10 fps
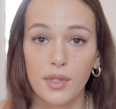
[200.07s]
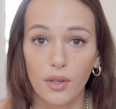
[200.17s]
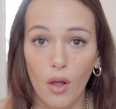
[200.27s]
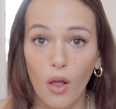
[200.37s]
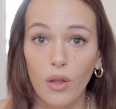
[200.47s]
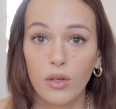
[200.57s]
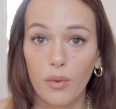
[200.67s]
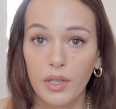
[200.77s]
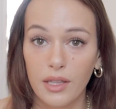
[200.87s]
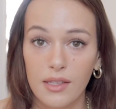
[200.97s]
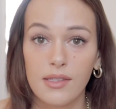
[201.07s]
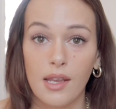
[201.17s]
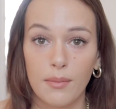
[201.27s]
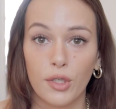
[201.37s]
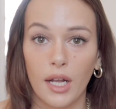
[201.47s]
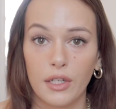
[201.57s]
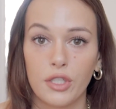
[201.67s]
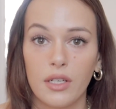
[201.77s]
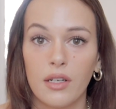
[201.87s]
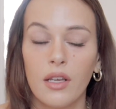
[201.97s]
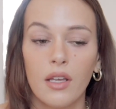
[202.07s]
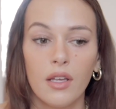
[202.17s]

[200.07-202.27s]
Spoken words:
They're all going in the same direction.